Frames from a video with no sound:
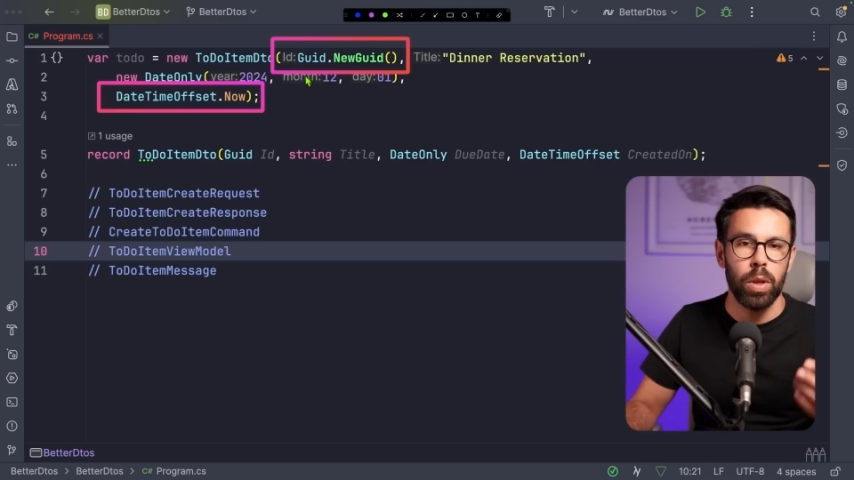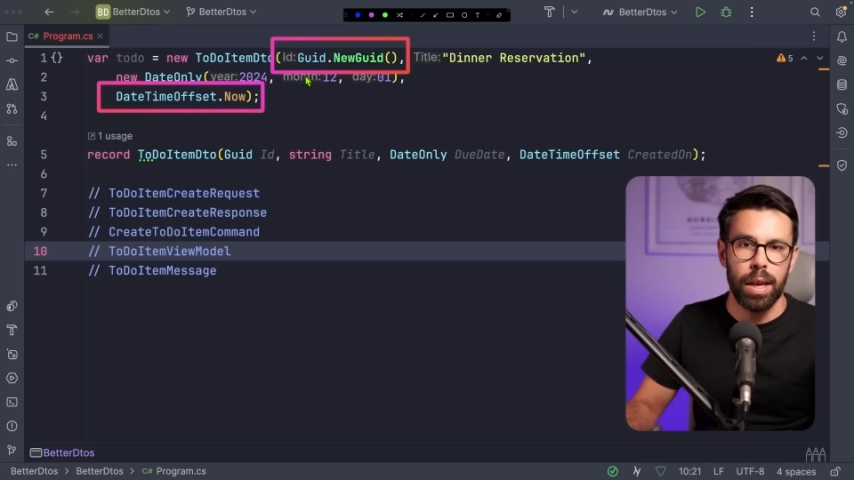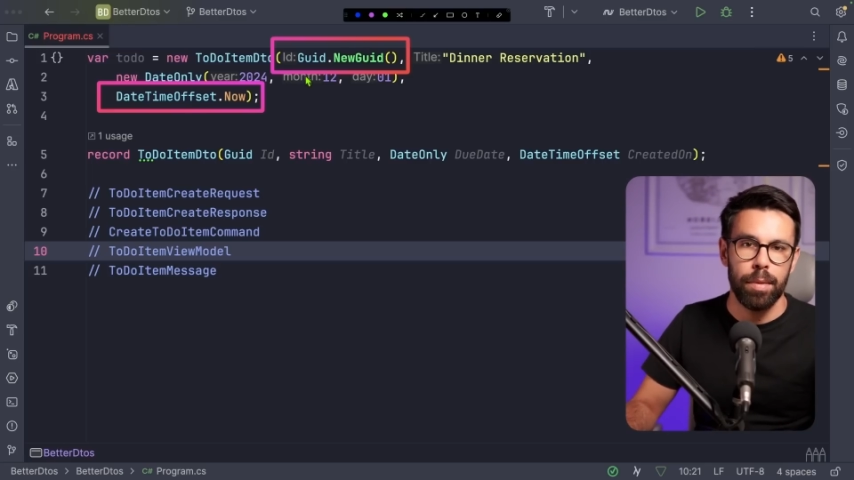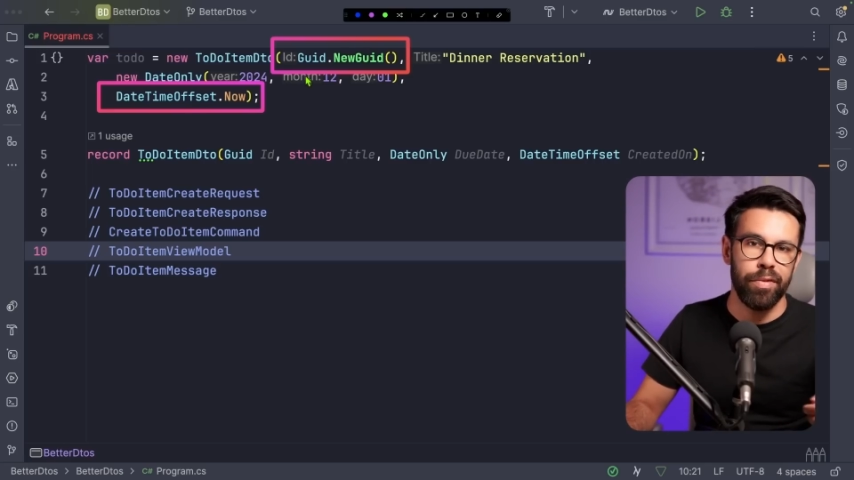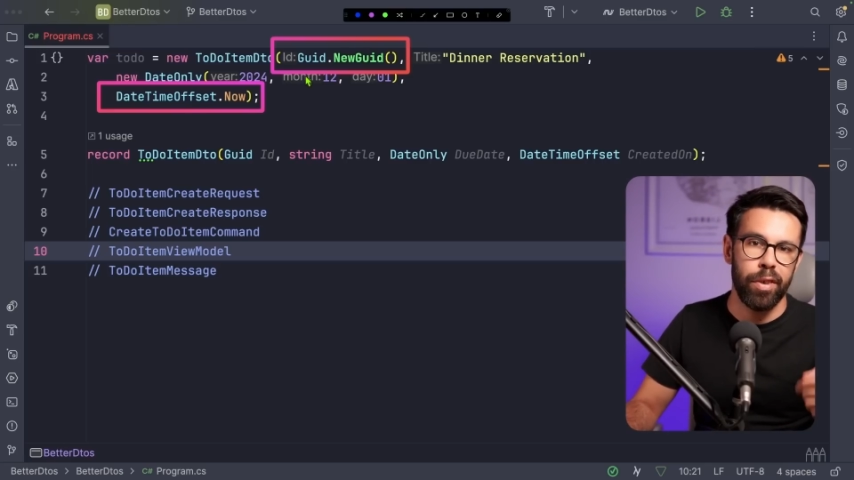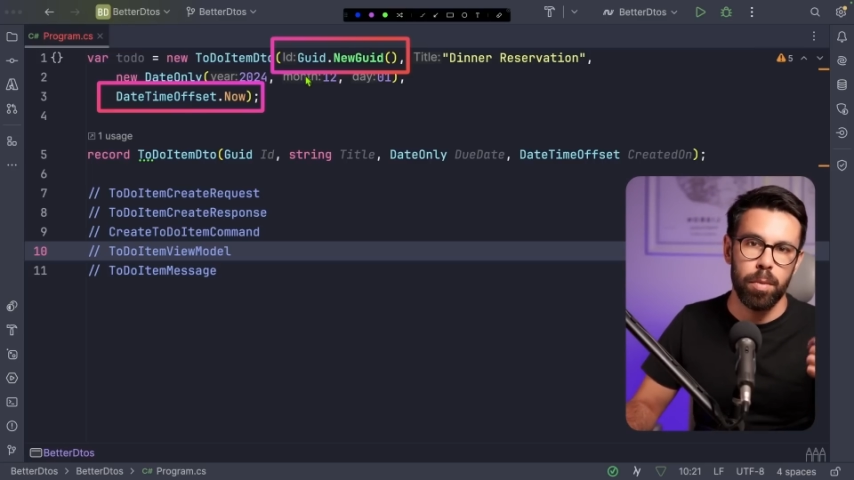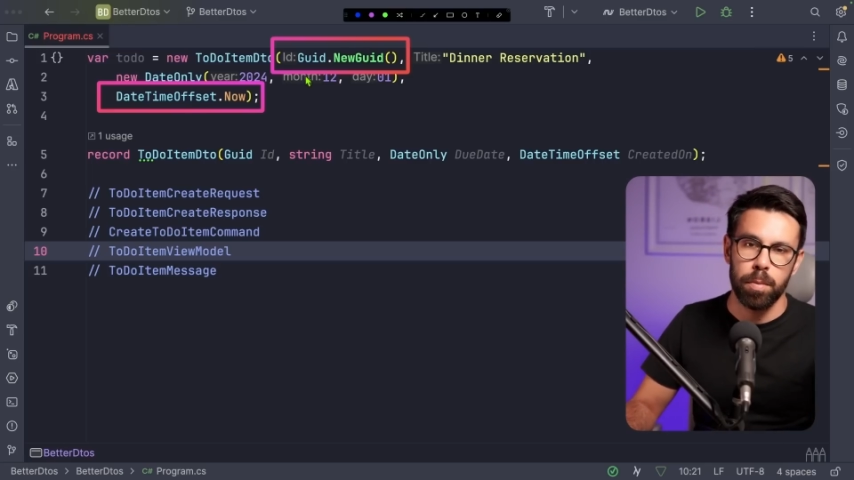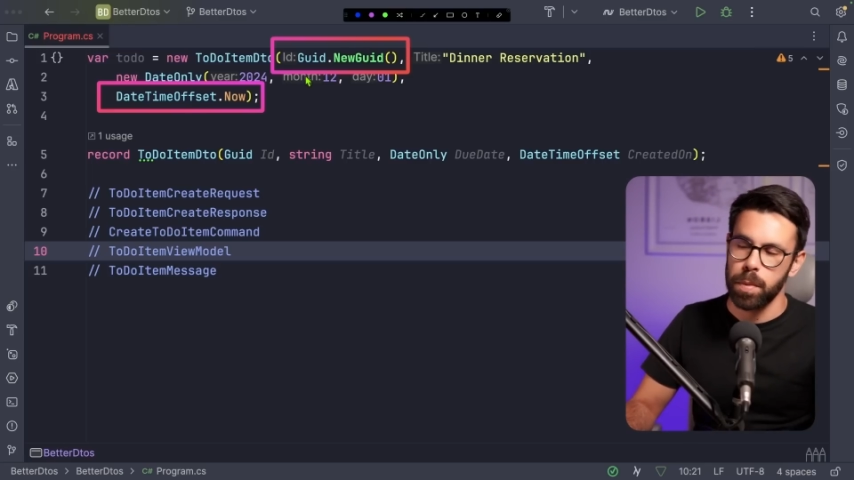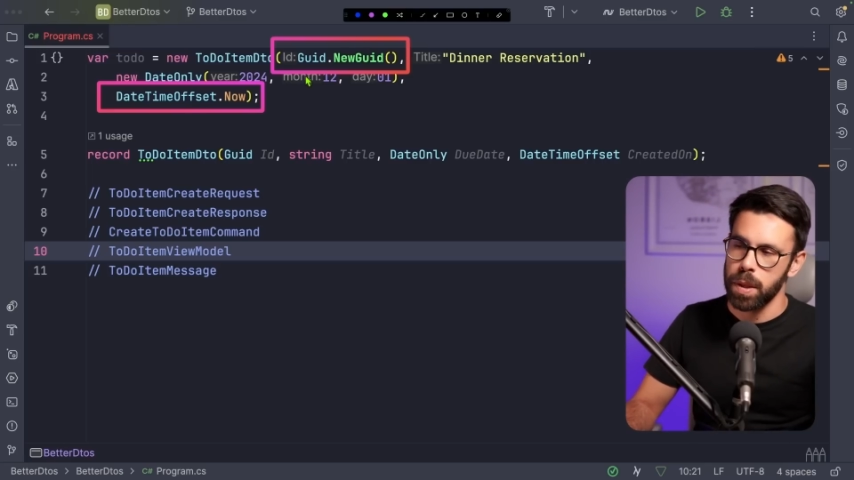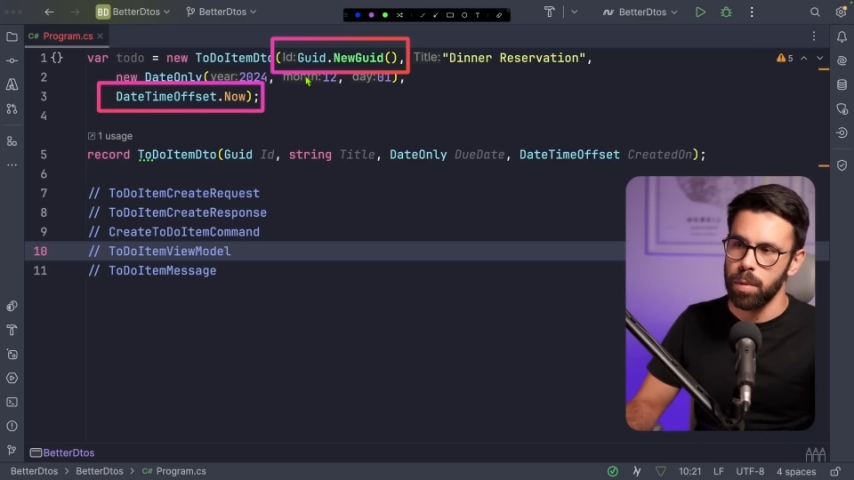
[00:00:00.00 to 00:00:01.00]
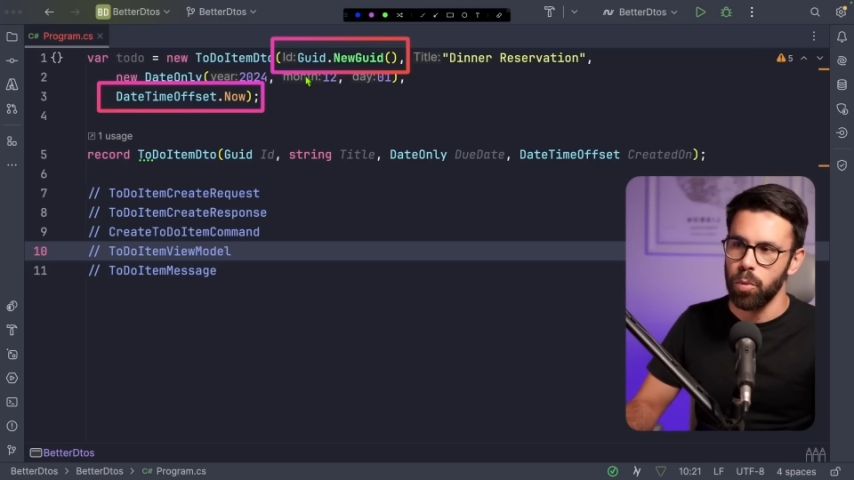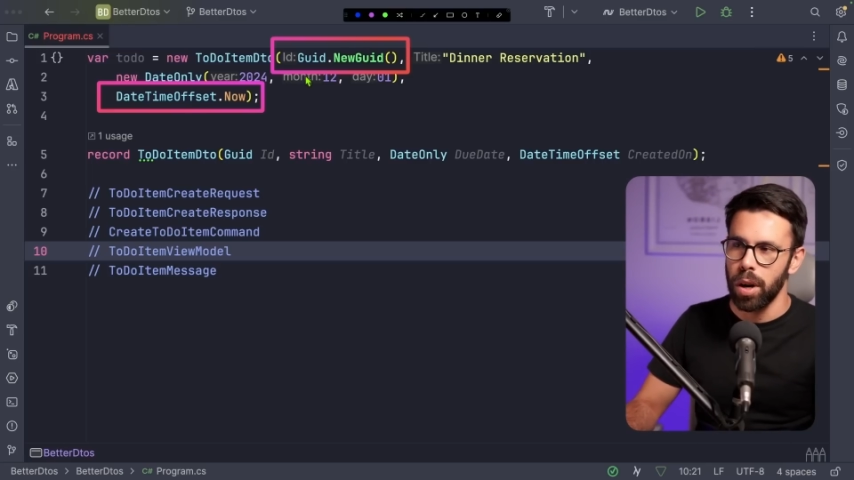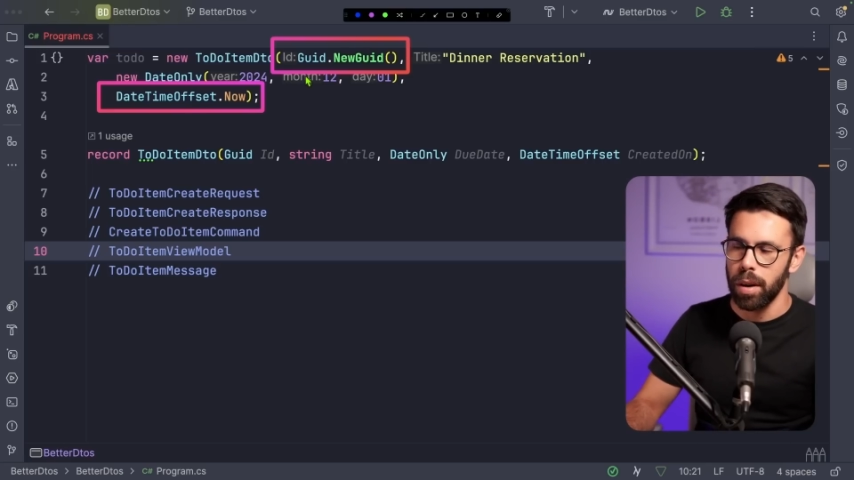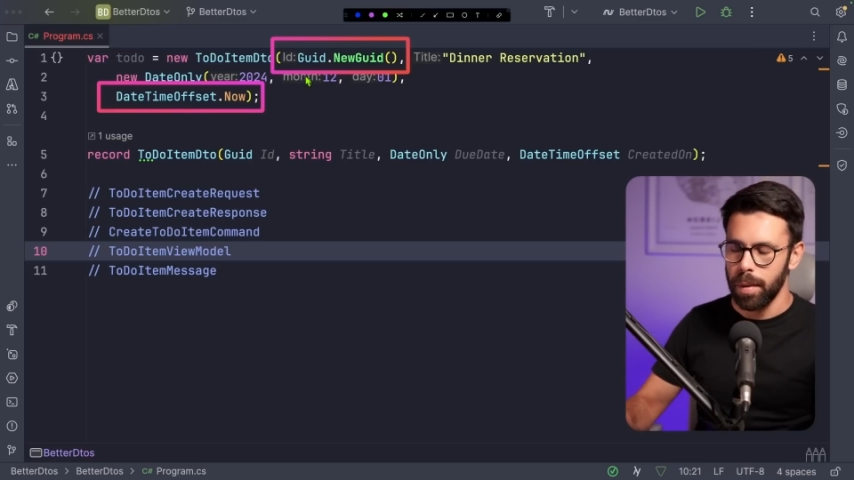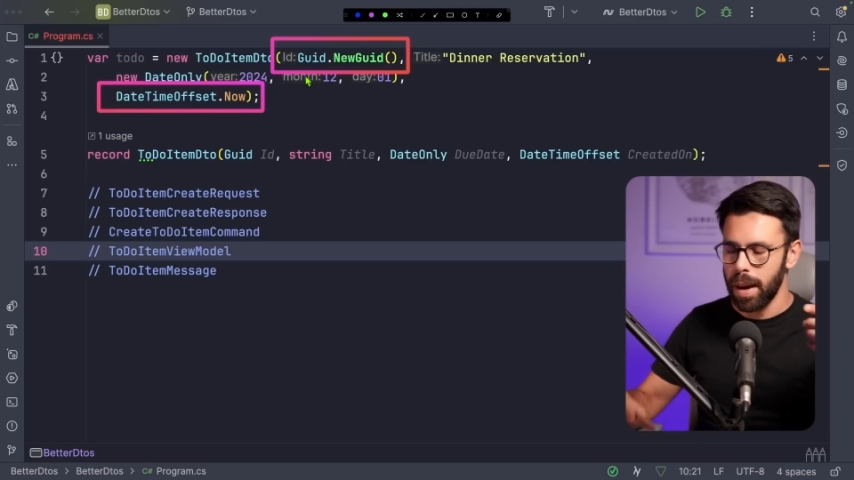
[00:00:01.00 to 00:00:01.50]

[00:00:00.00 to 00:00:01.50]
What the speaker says: come from somewhere.